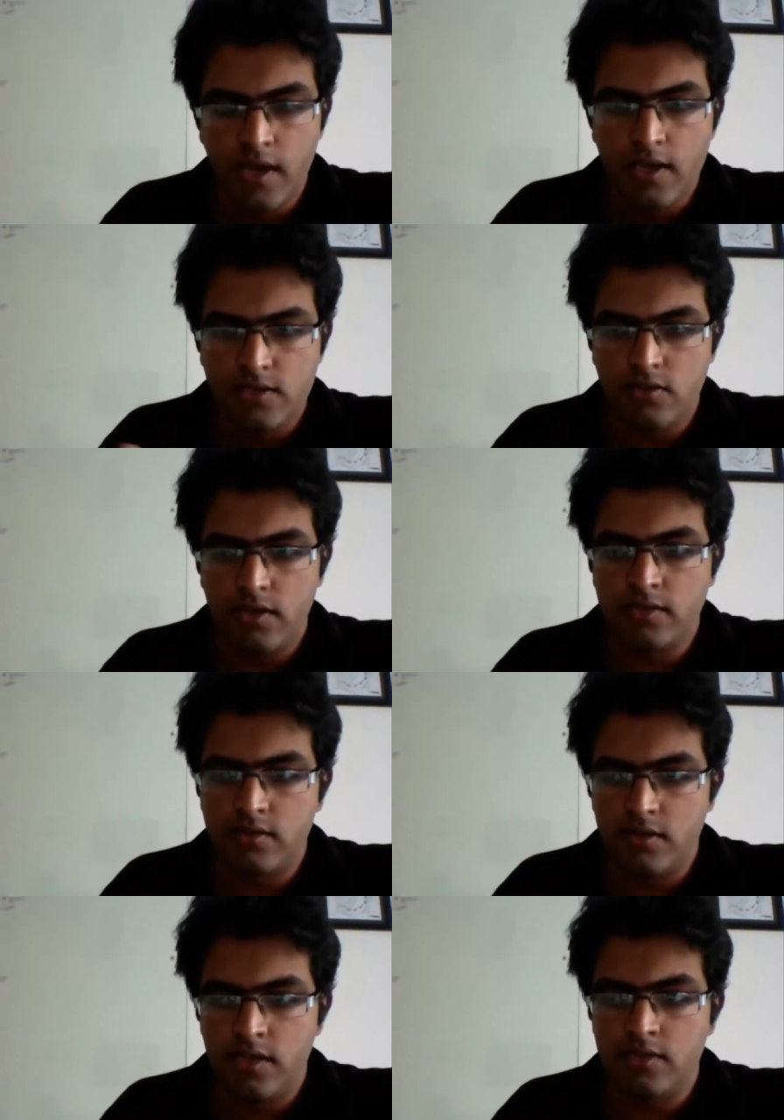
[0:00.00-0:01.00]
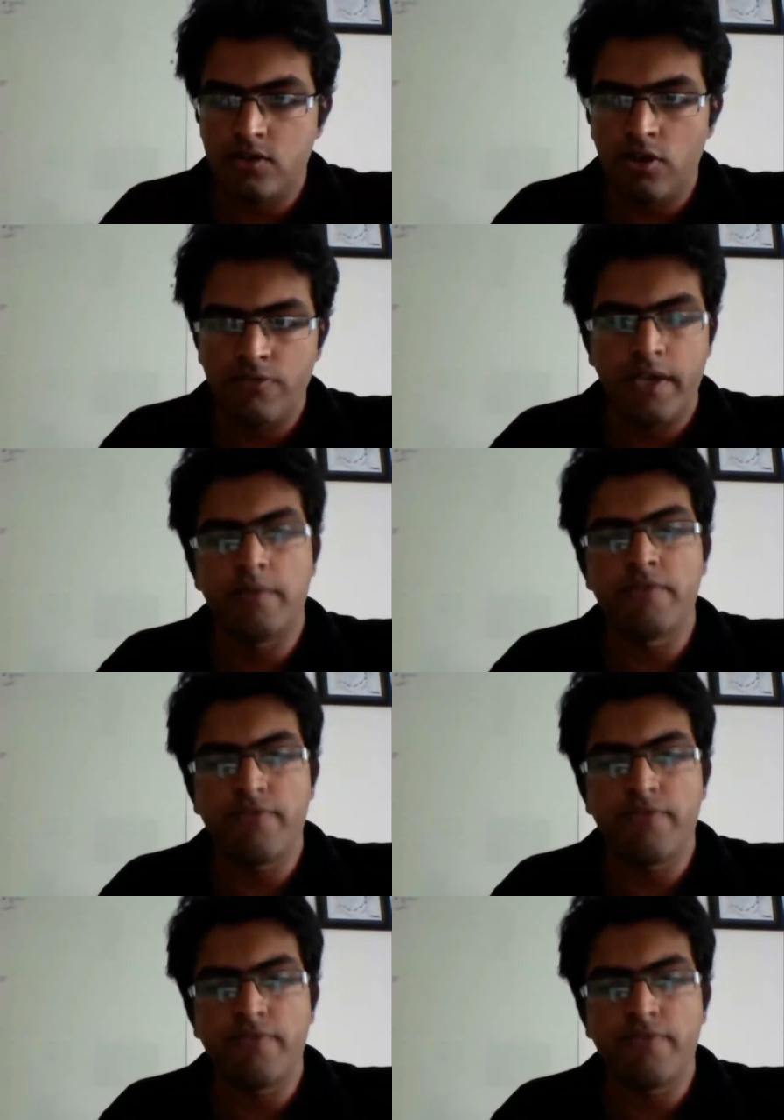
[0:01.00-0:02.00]
So it's sort of
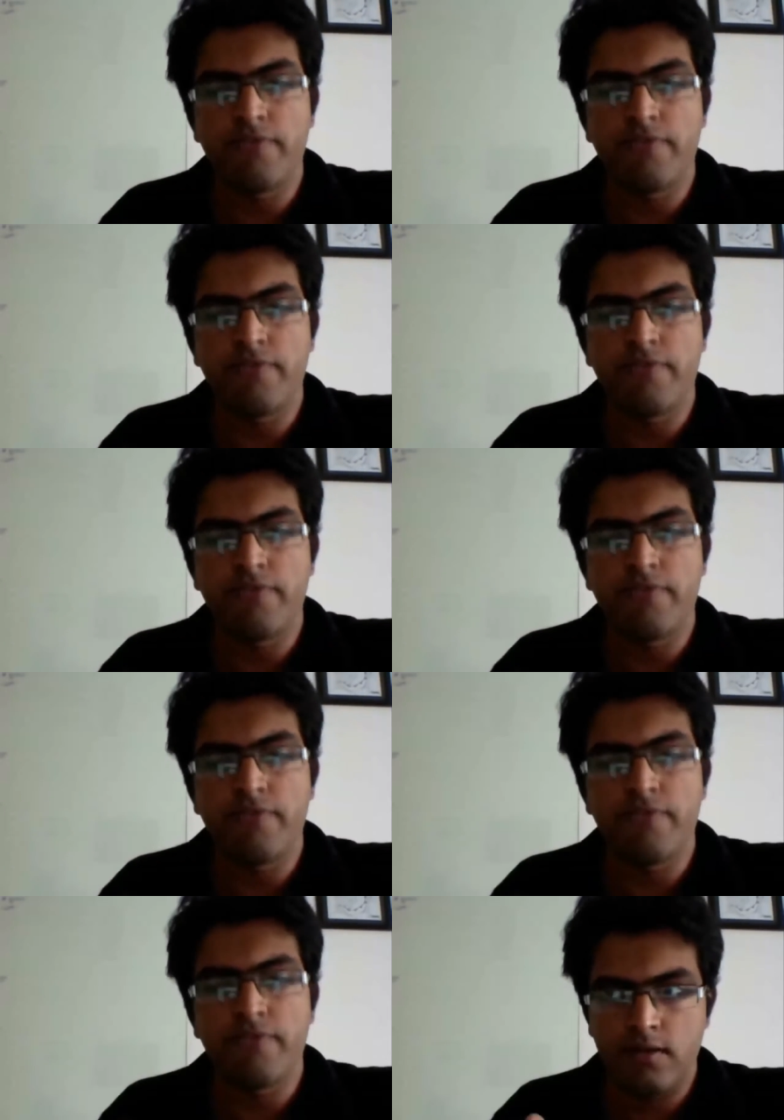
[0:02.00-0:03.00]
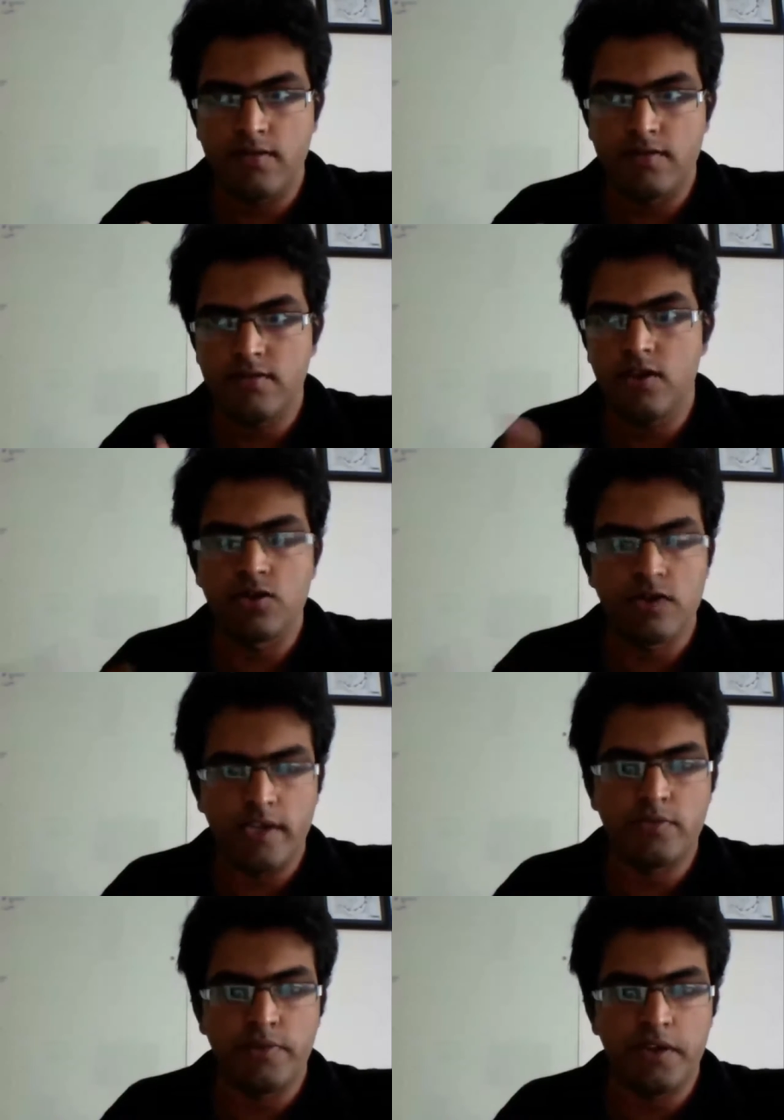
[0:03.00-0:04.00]
gamifying the user
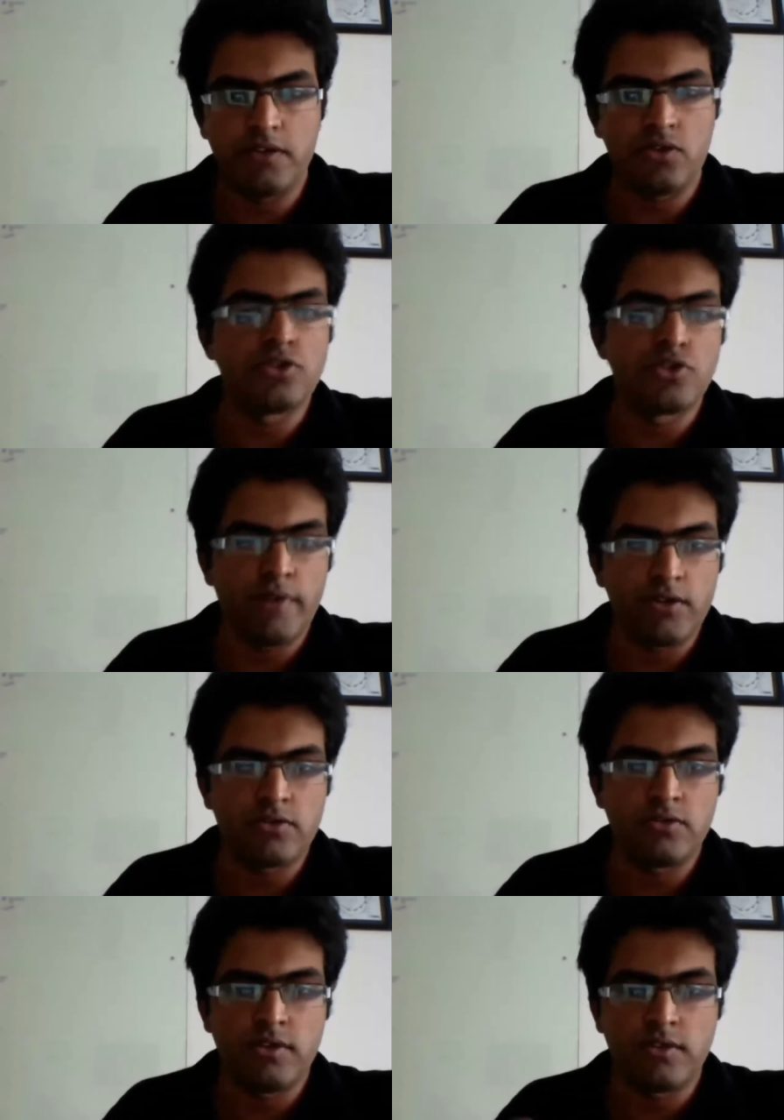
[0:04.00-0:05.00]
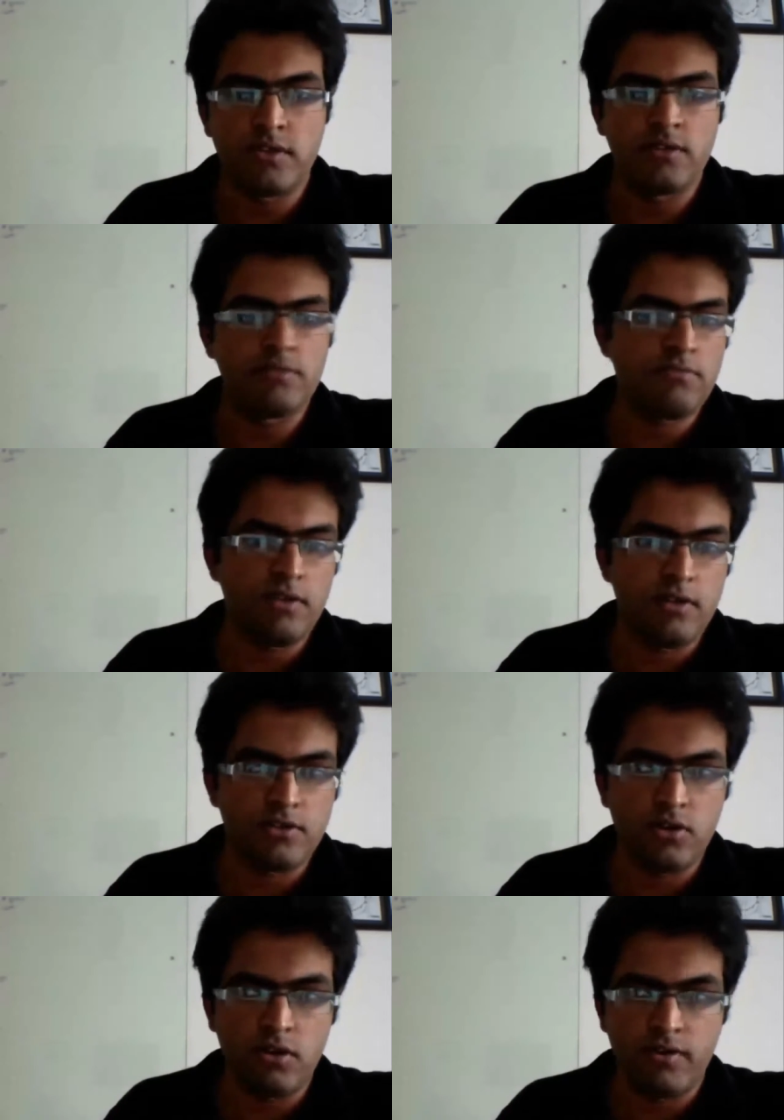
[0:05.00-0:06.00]
experience on Zomato. So it's a
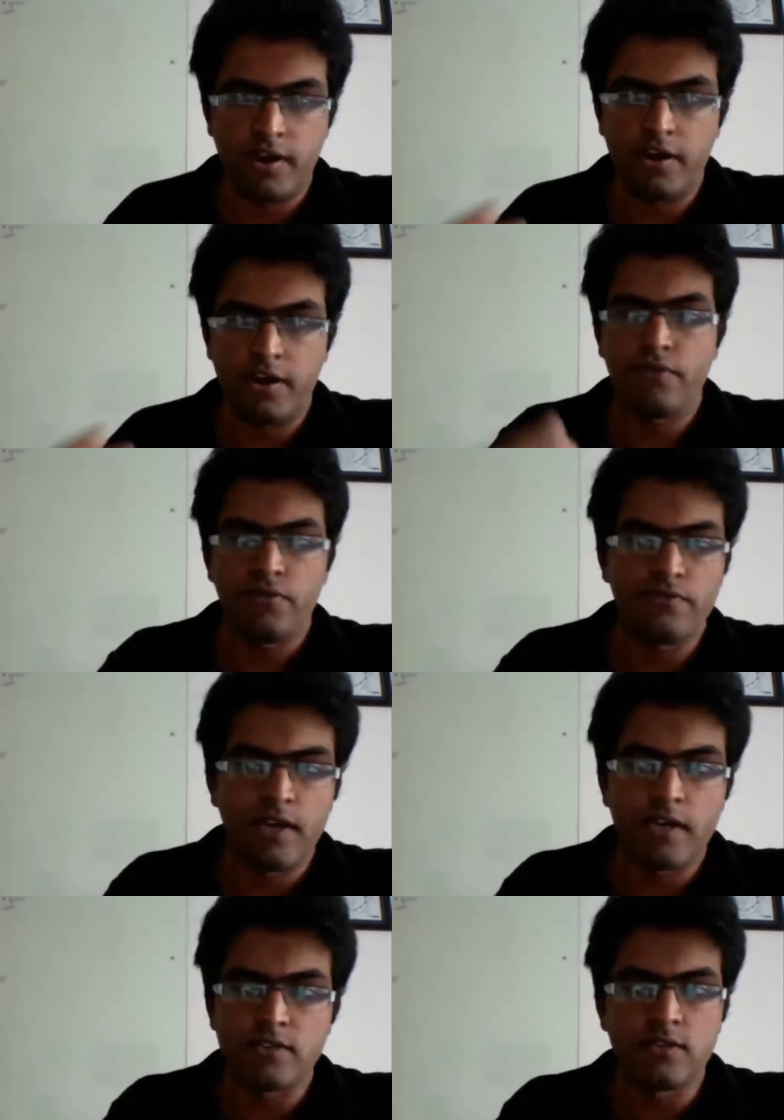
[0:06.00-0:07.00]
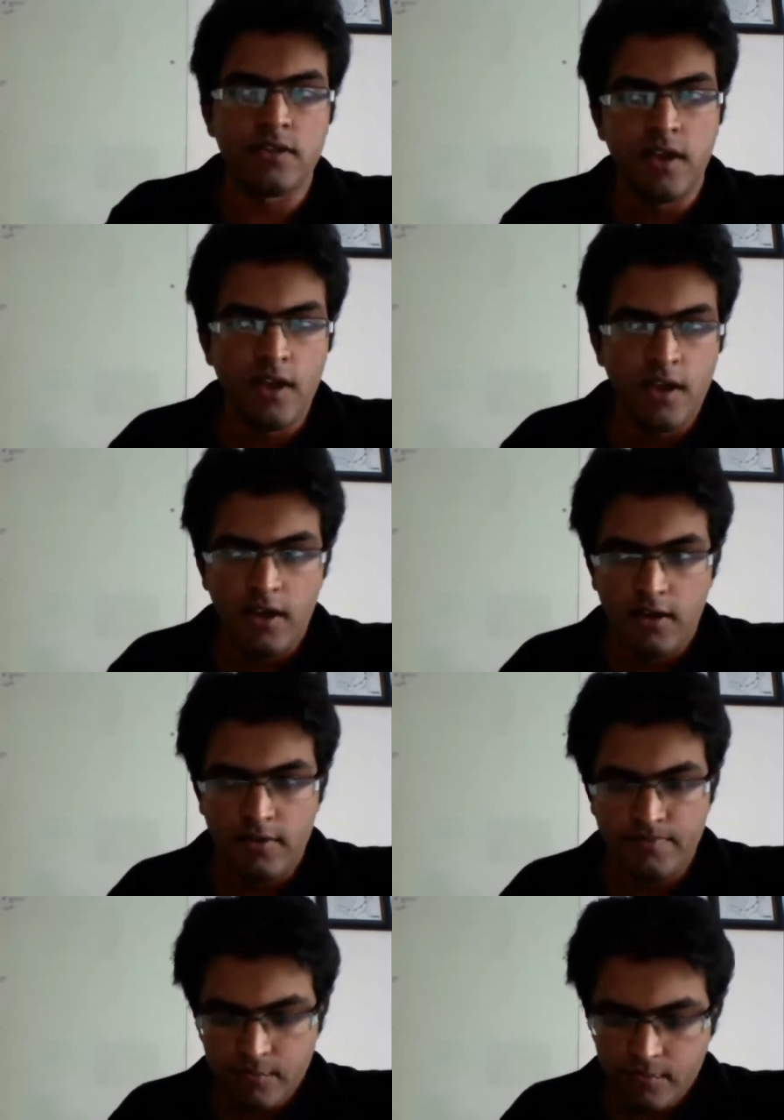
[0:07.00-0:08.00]
sort of like, if you've done,
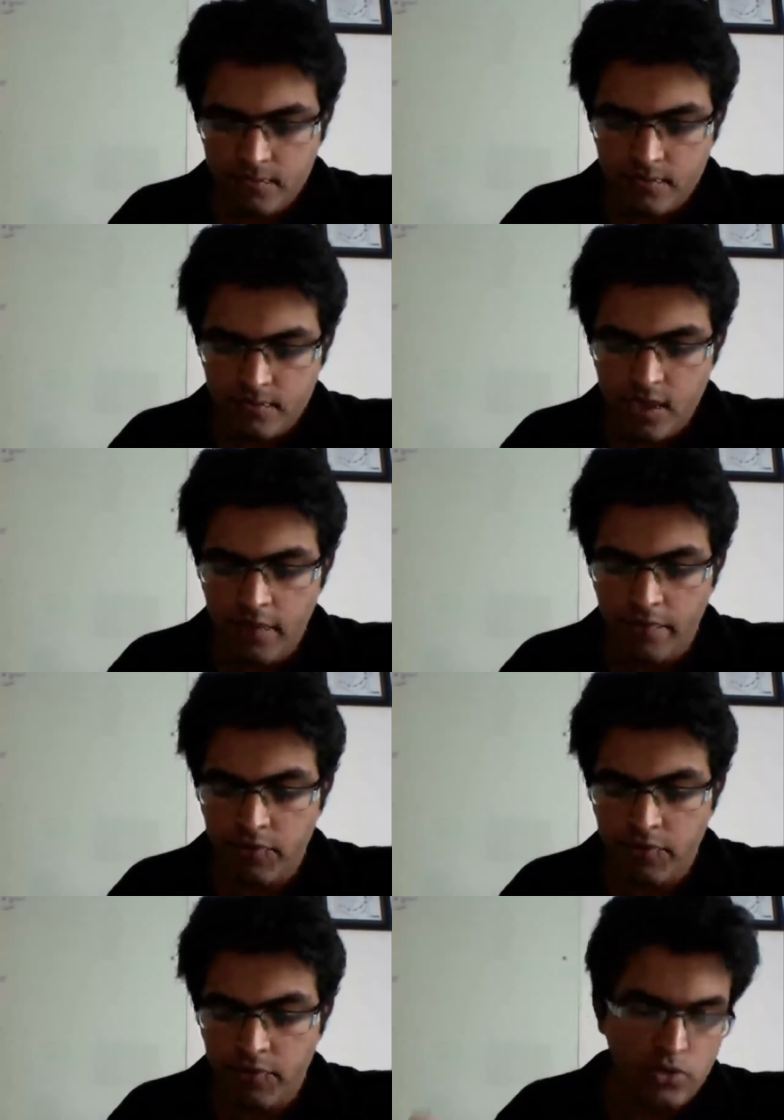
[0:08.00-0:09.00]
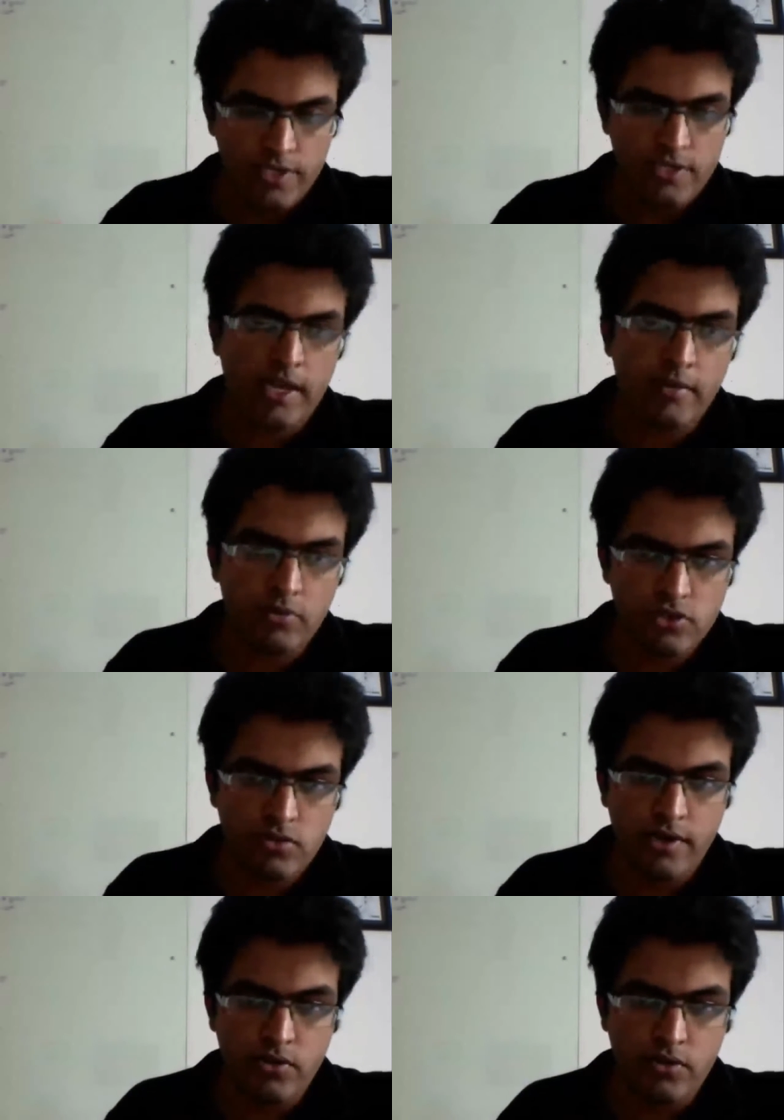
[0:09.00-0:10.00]
if you spend so much time on
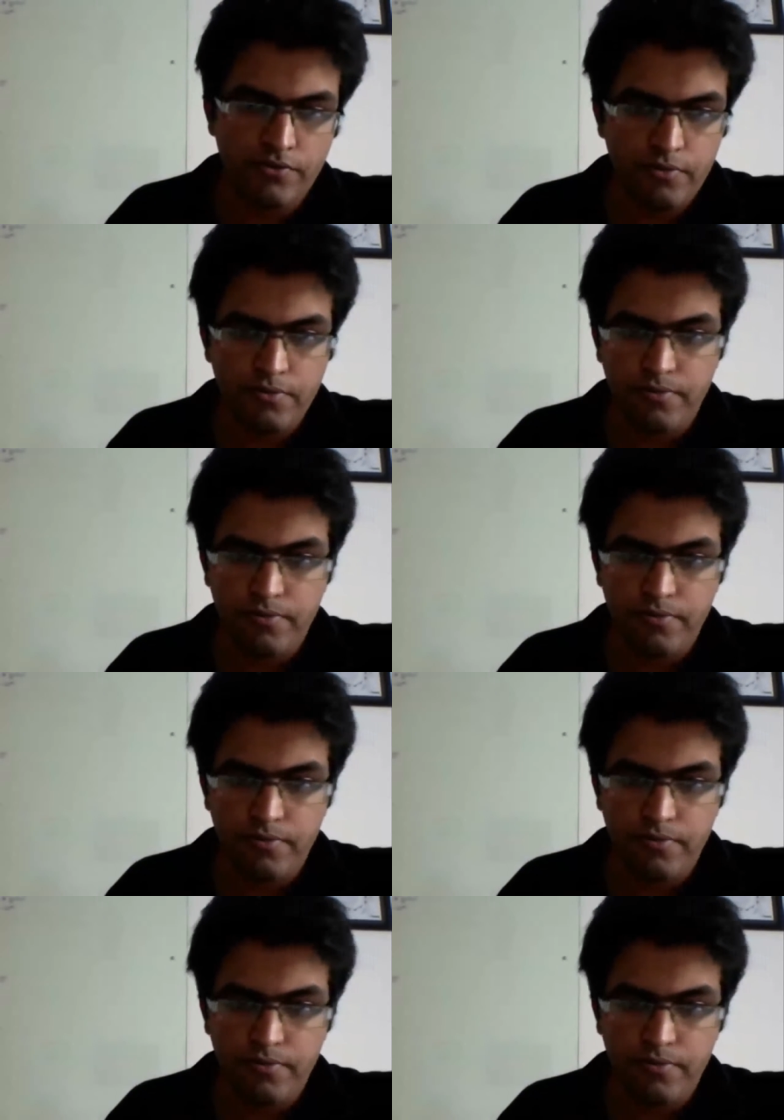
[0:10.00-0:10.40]
Zomato, if you